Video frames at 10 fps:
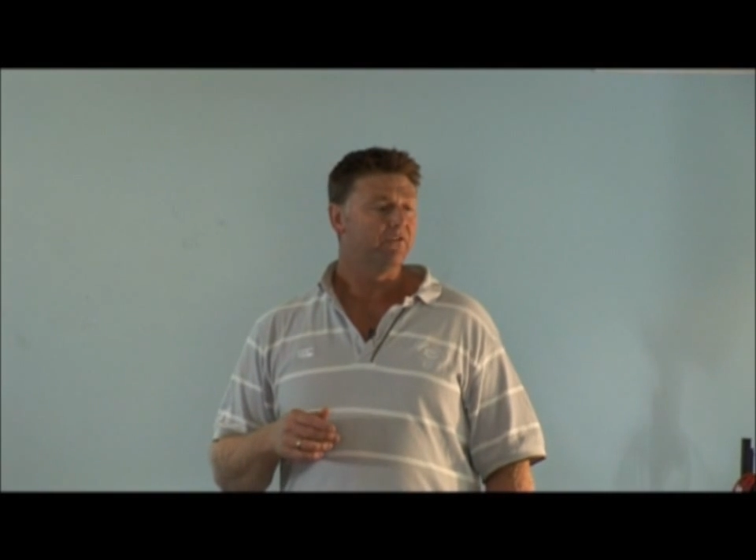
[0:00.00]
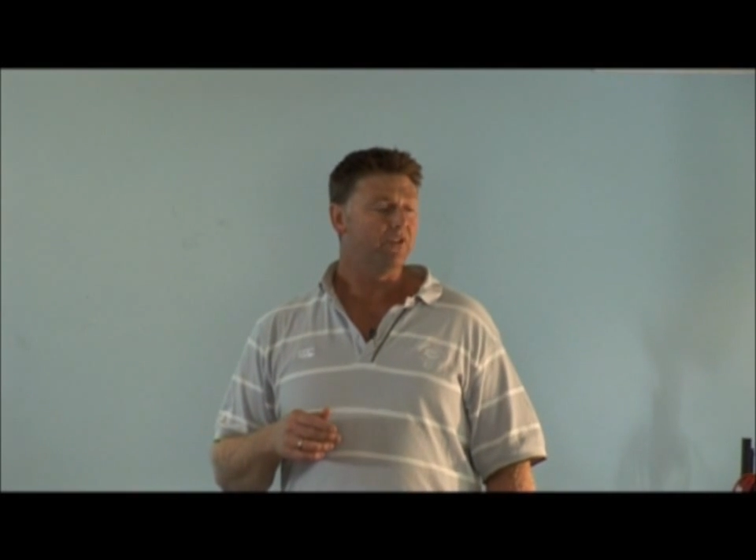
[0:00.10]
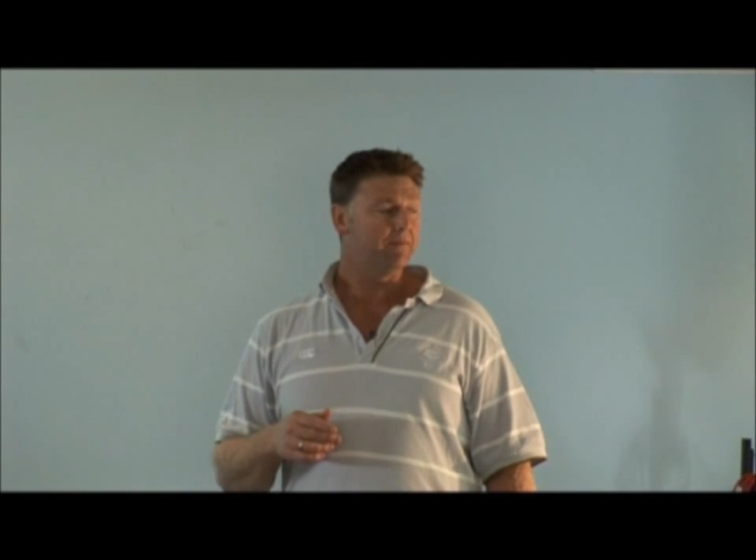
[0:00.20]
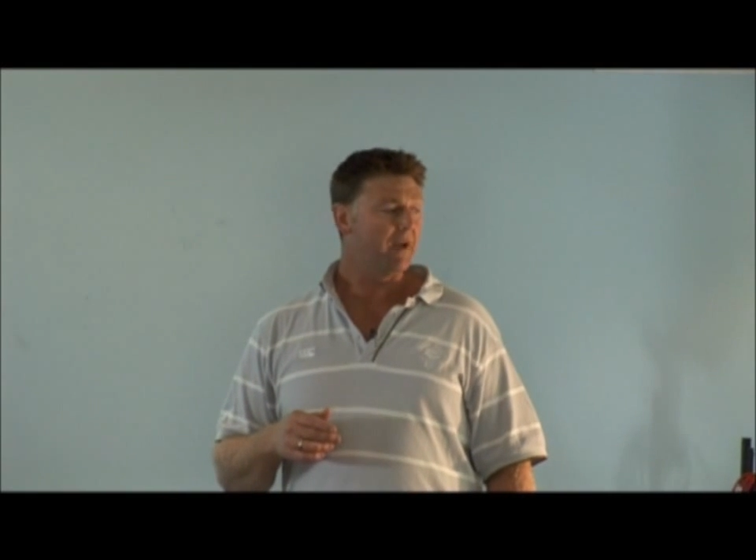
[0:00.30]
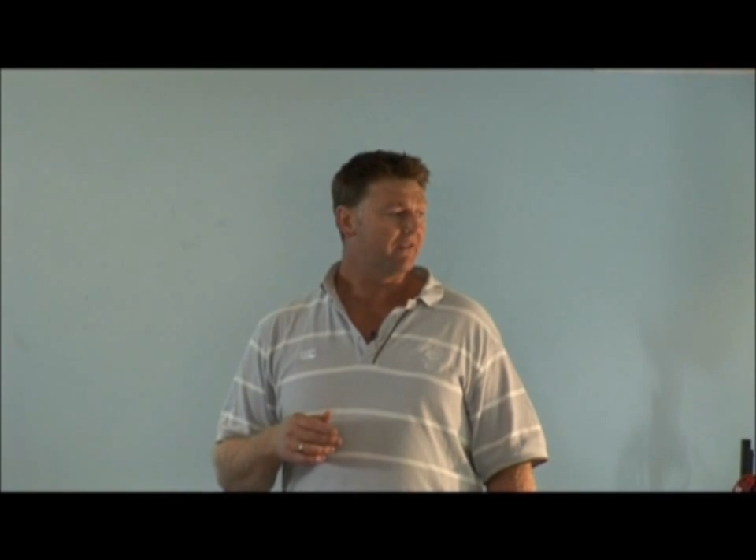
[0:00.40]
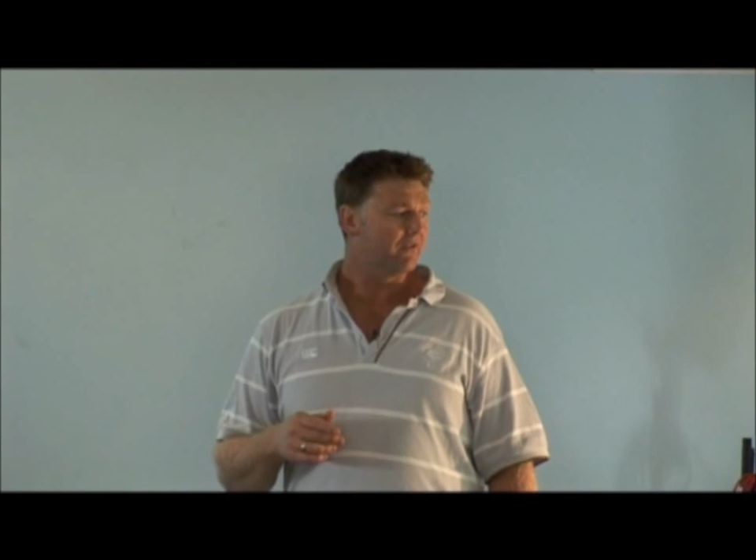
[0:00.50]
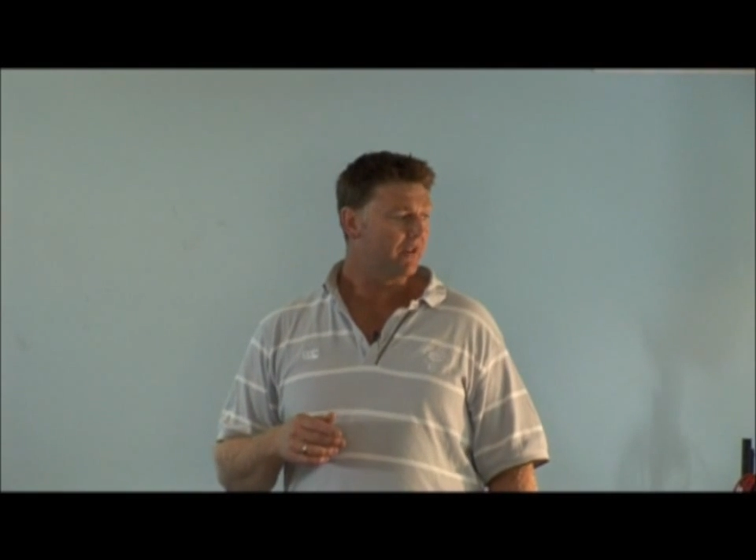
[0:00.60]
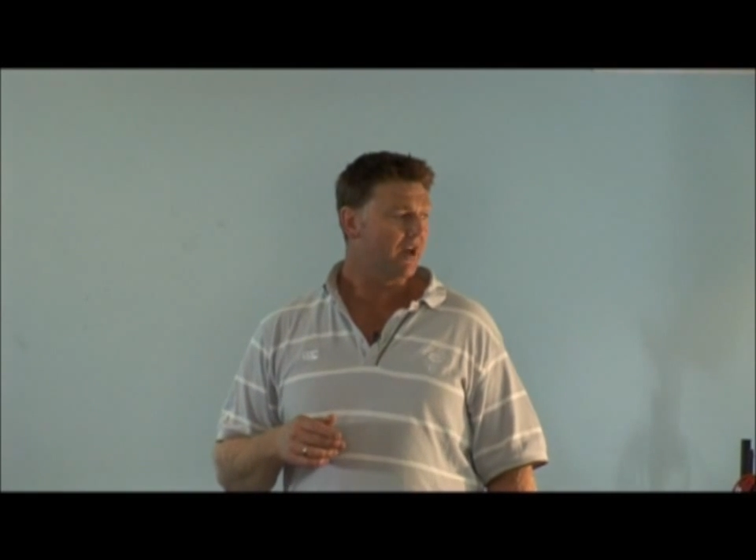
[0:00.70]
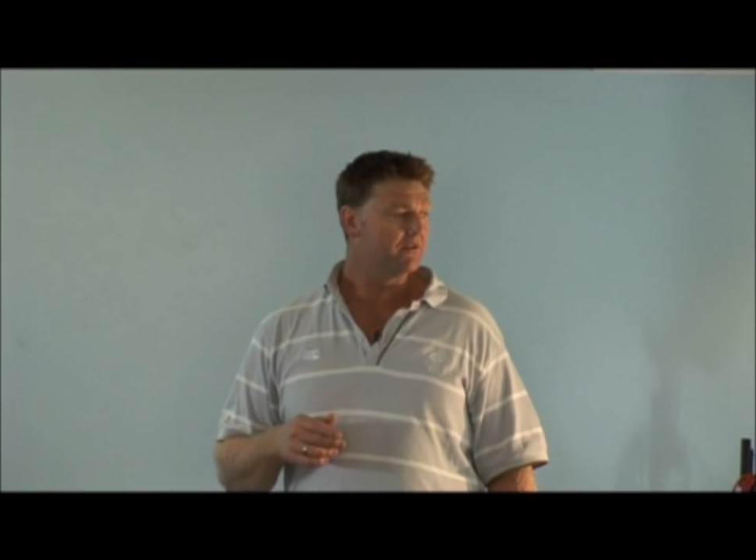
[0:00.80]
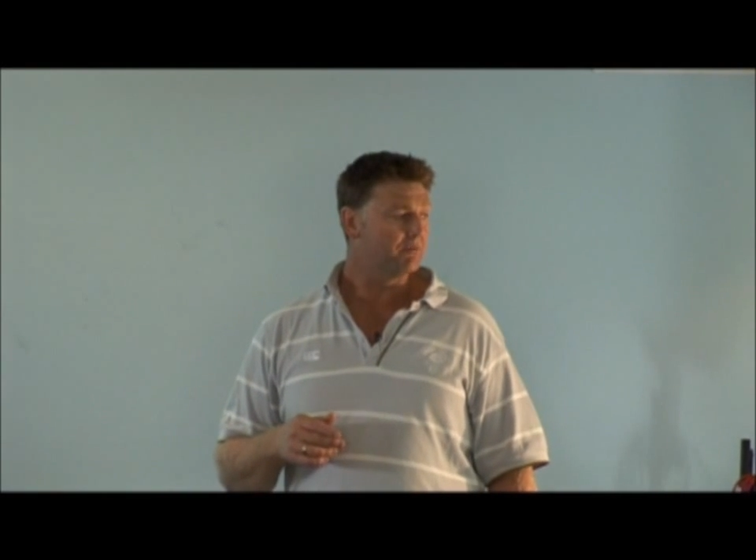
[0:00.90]
feedback for
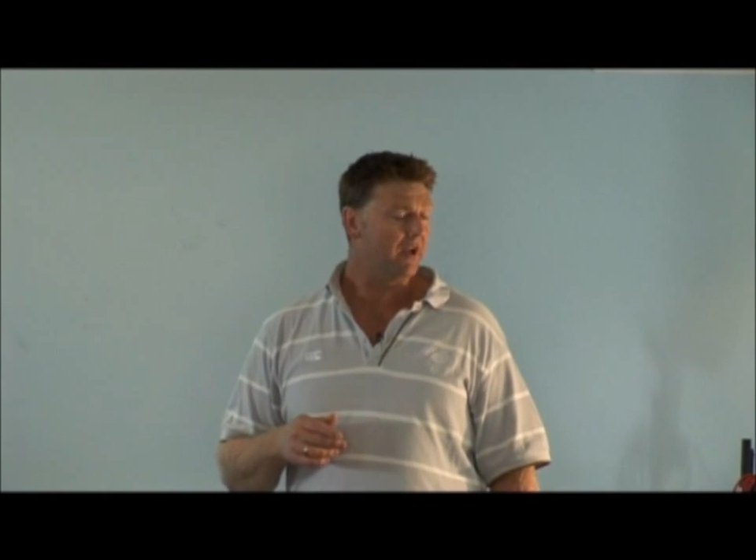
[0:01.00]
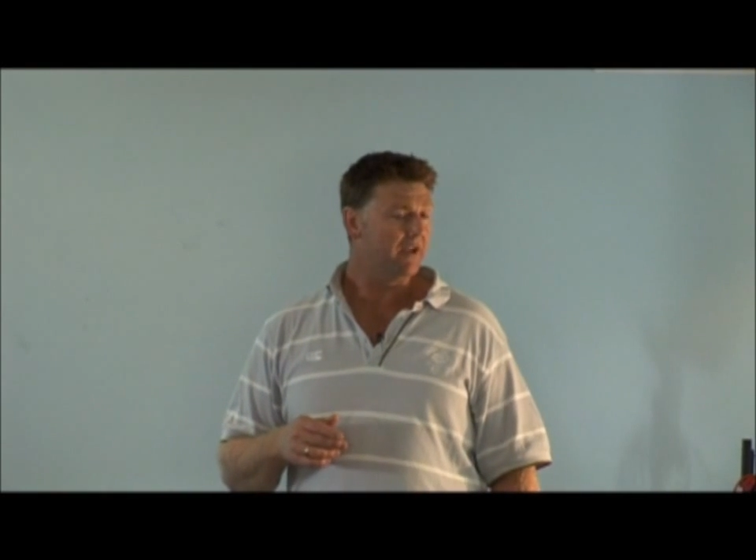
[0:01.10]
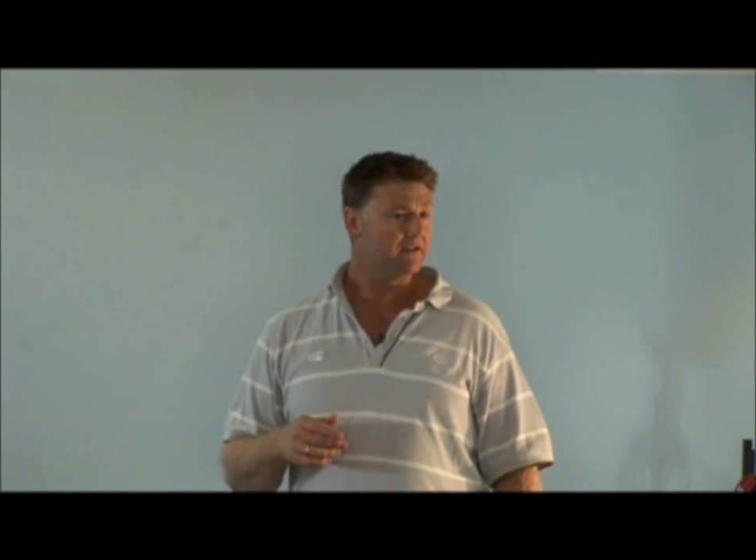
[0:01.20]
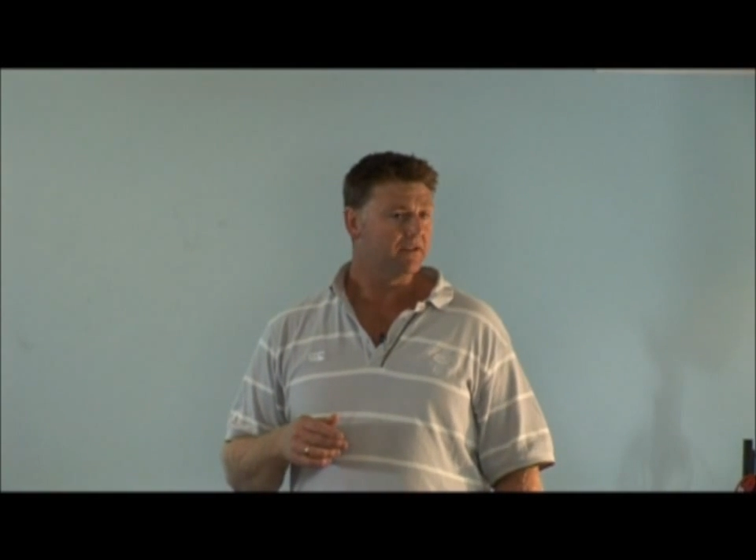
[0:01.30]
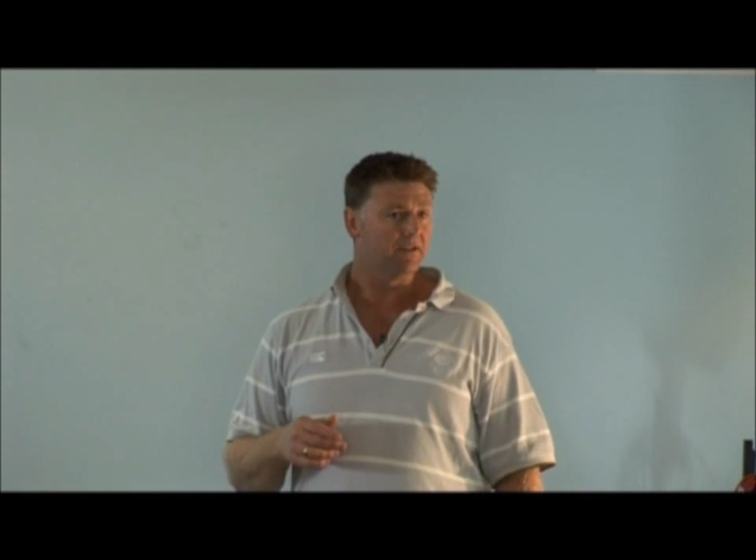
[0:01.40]
those players.